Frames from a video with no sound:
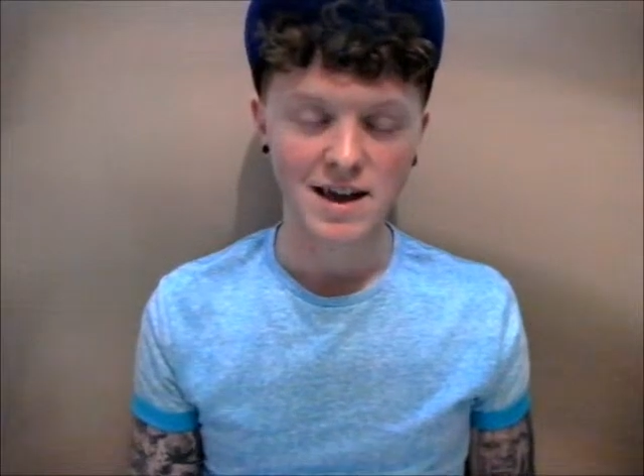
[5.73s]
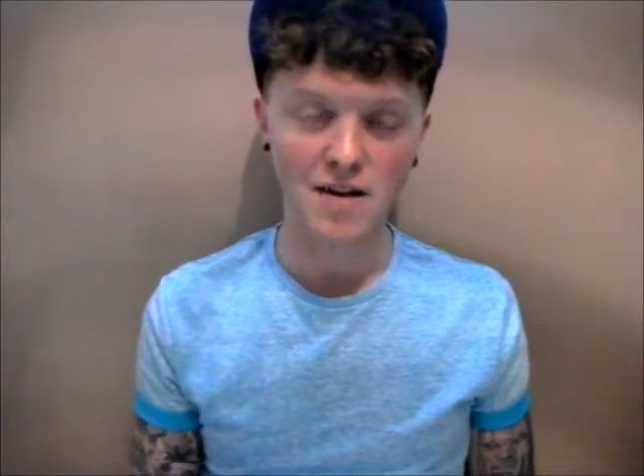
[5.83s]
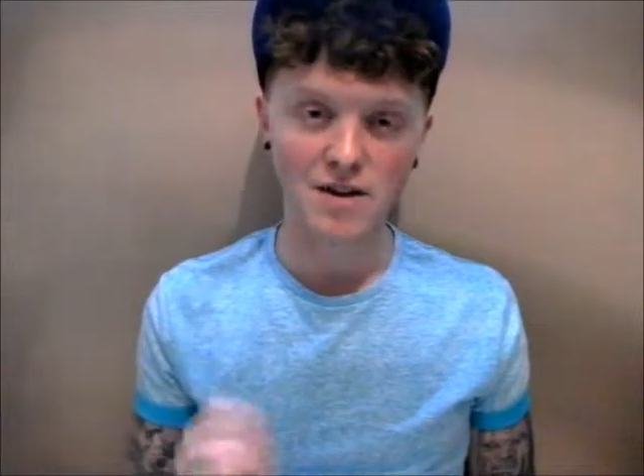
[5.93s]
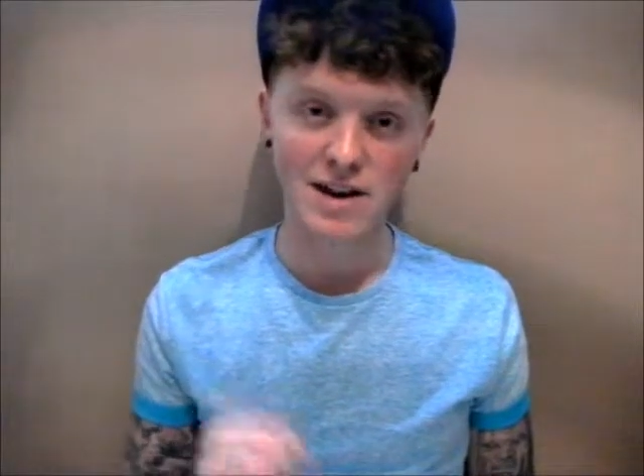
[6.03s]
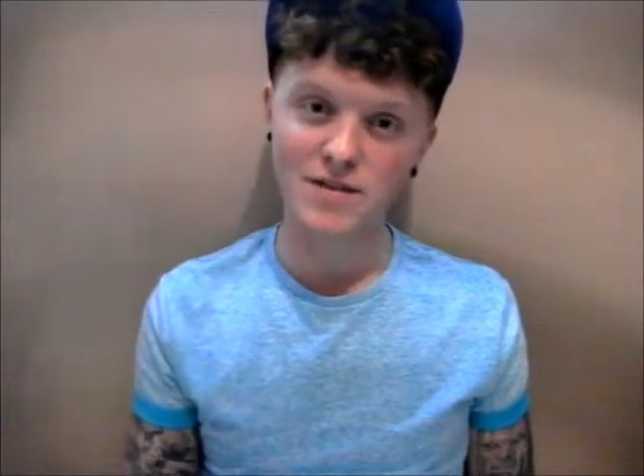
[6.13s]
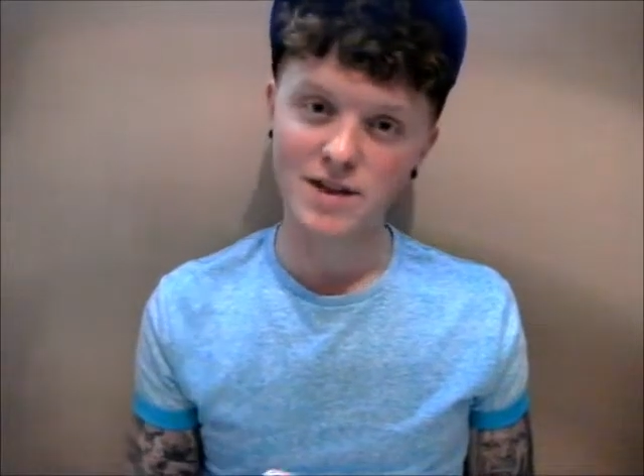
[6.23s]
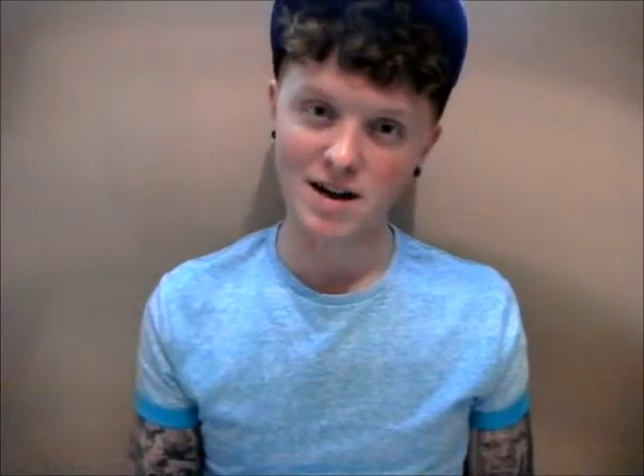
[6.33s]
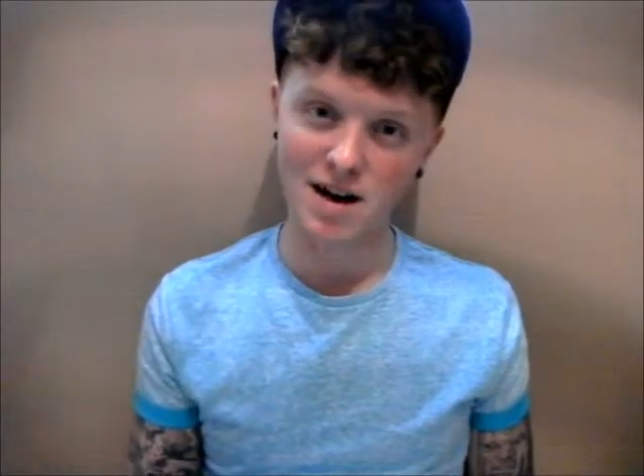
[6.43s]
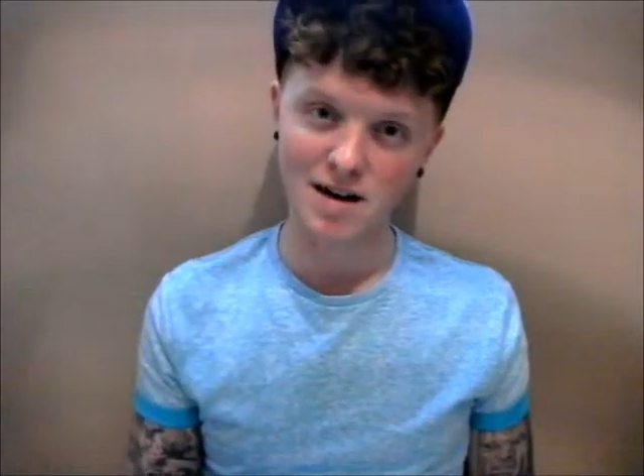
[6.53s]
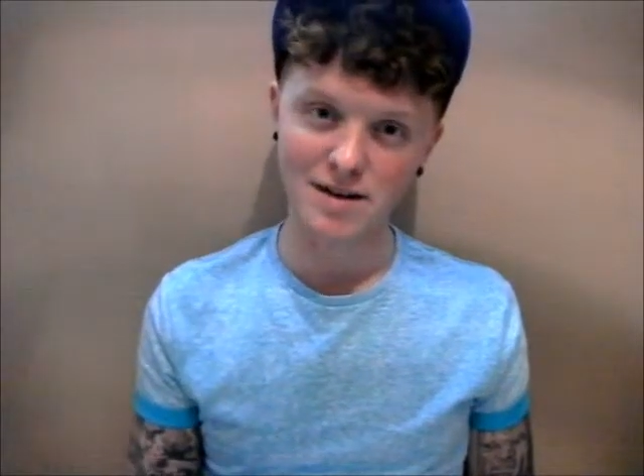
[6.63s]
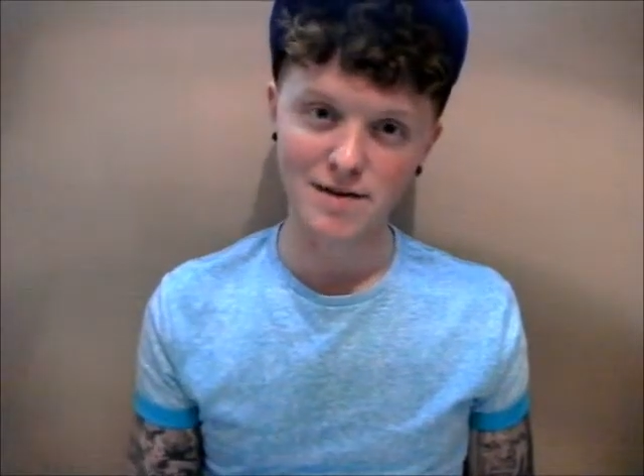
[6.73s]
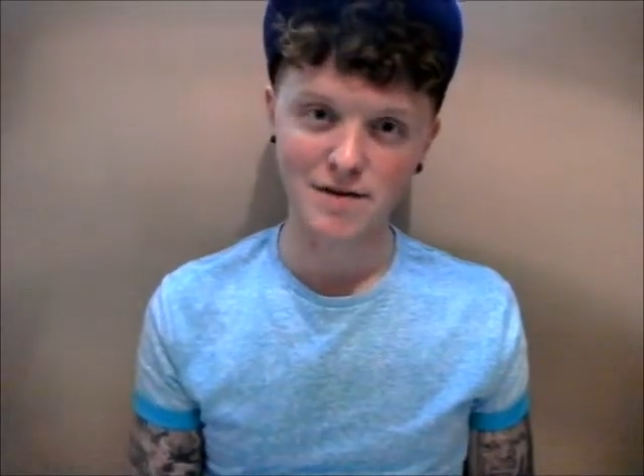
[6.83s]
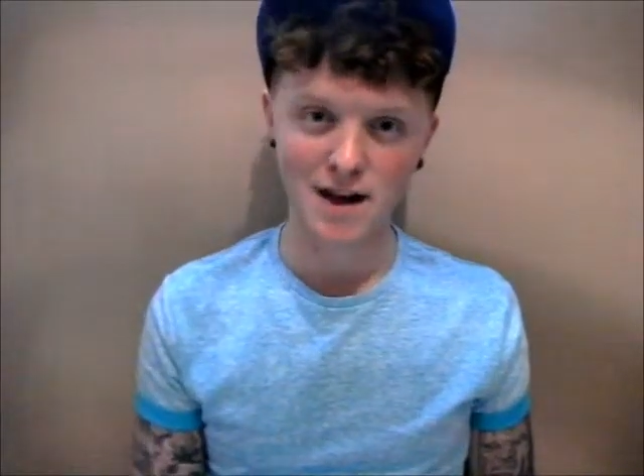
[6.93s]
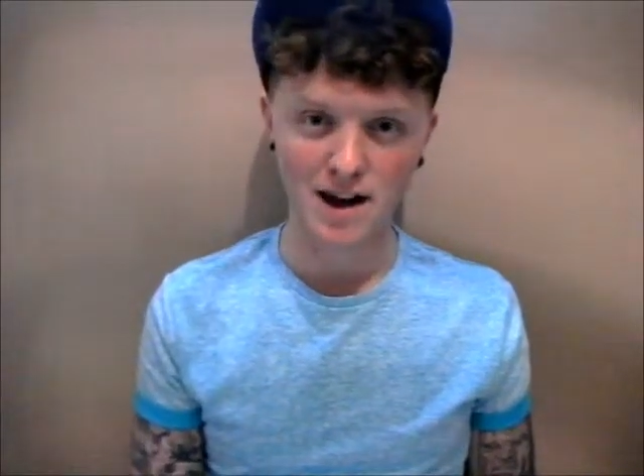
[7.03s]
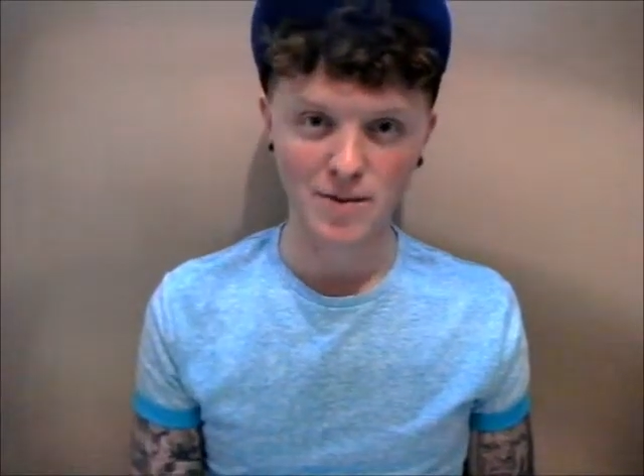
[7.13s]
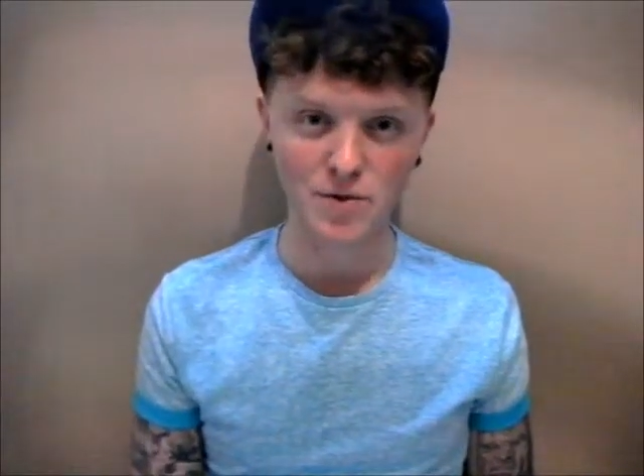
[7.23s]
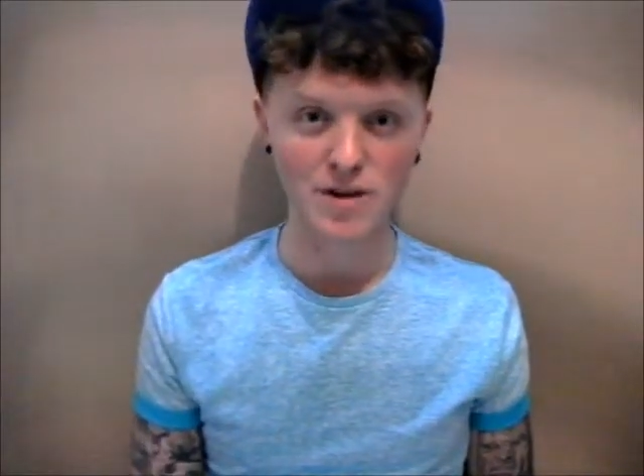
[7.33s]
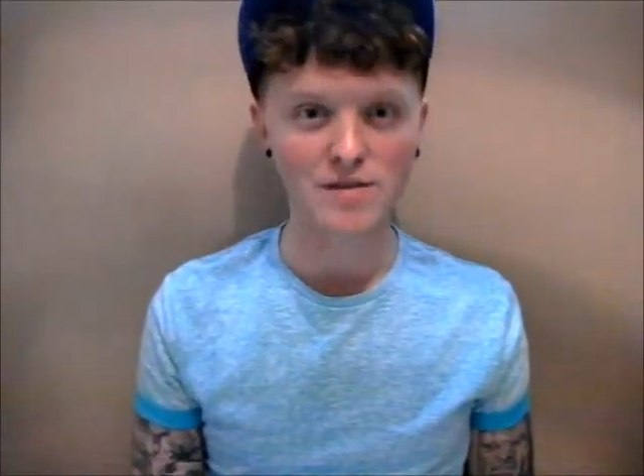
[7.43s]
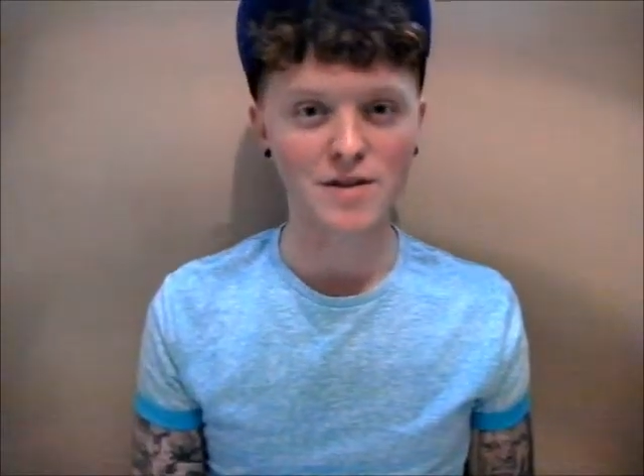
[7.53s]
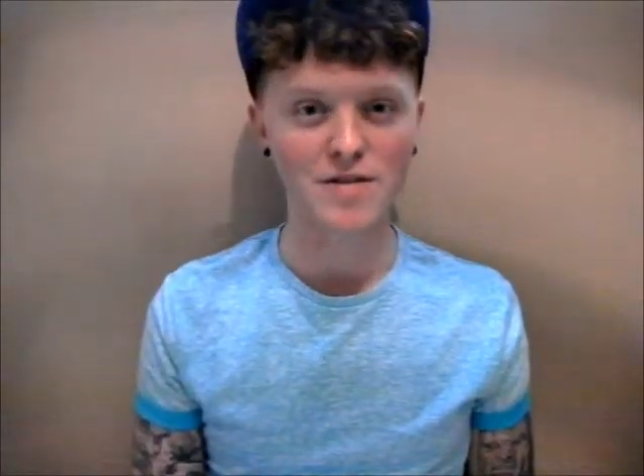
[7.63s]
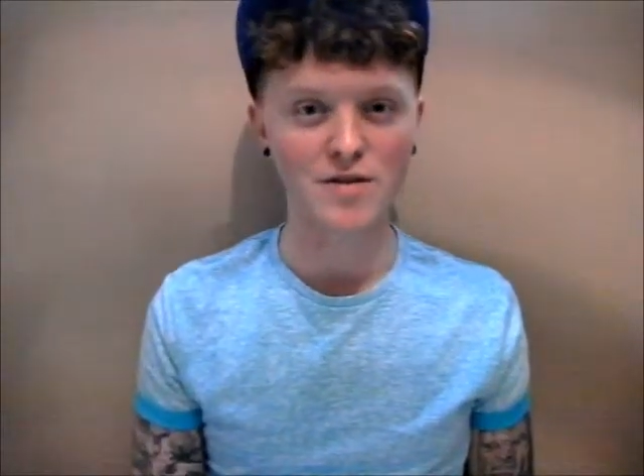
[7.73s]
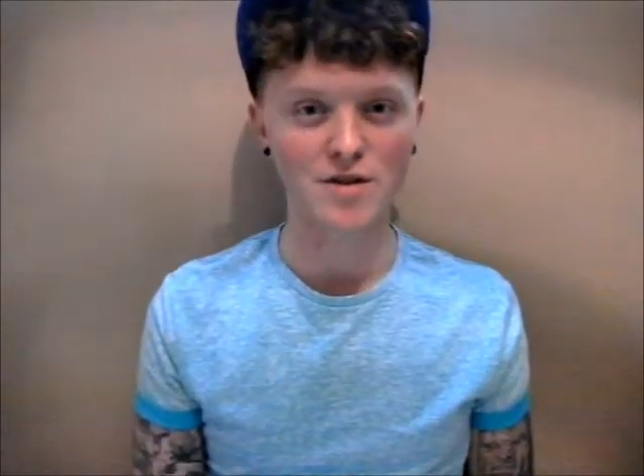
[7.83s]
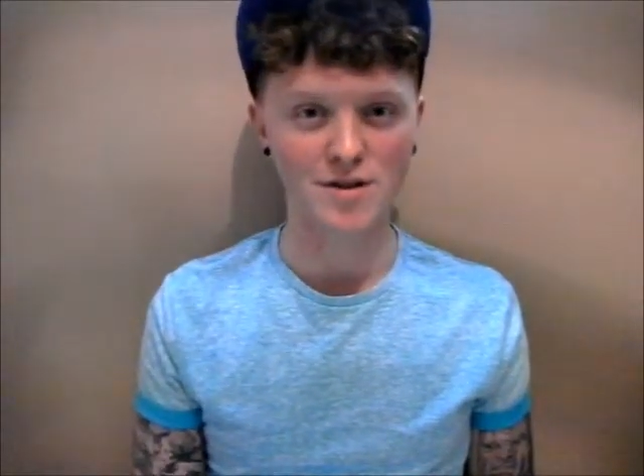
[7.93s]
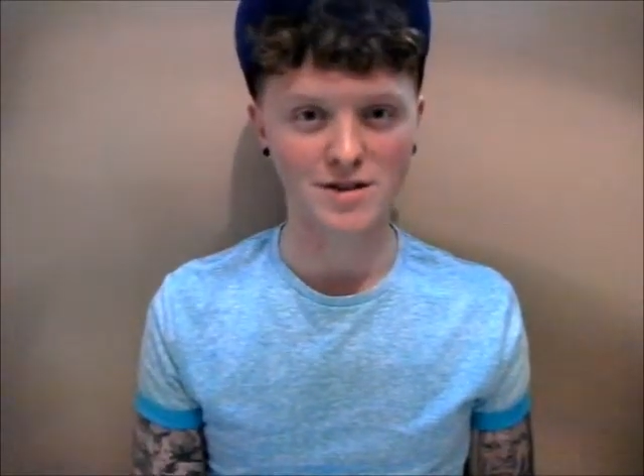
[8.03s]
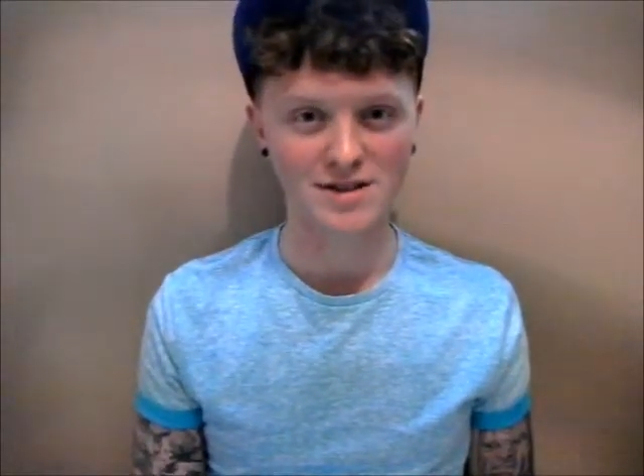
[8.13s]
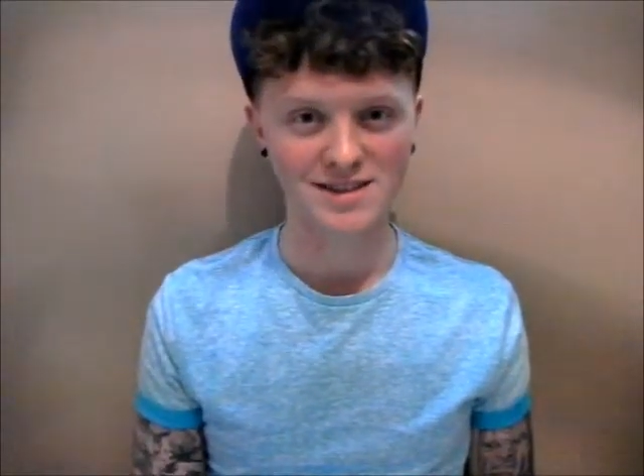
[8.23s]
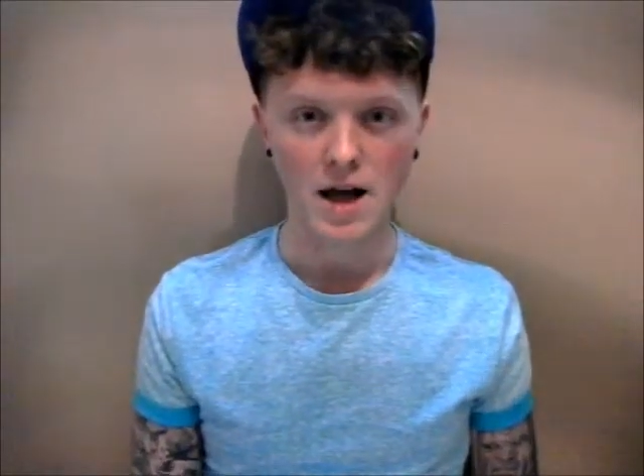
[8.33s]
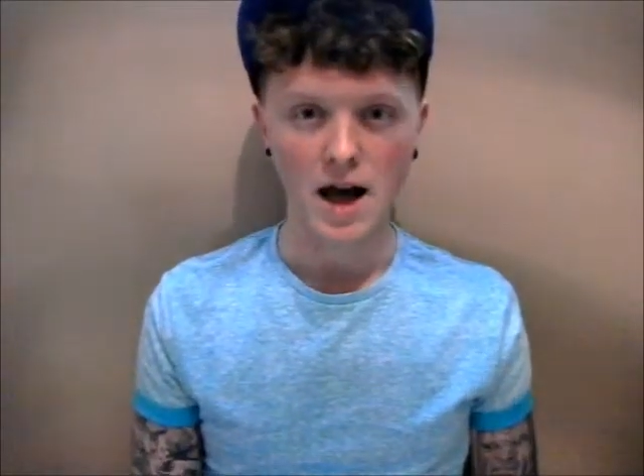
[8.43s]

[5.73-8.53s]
currently living in Cardiff, and I'm 25 years old.